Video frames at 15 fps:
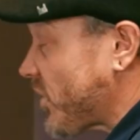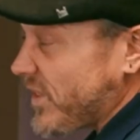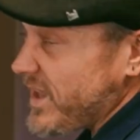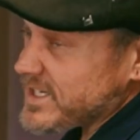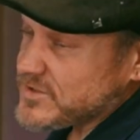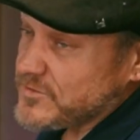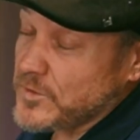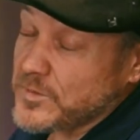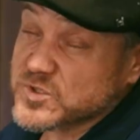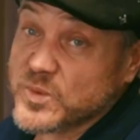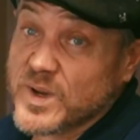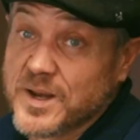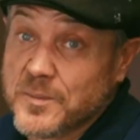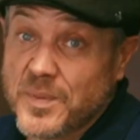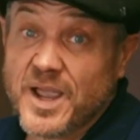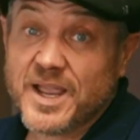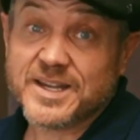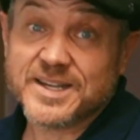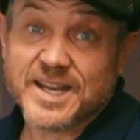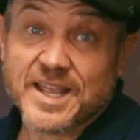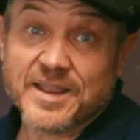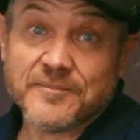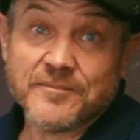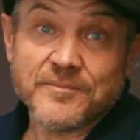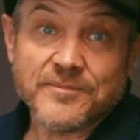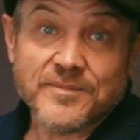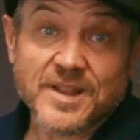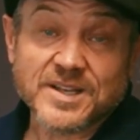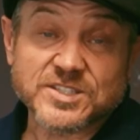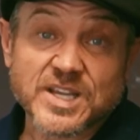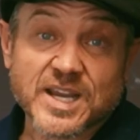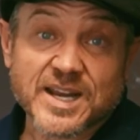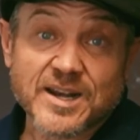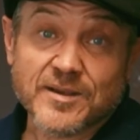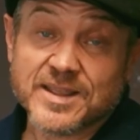thanks for swinging by today and checking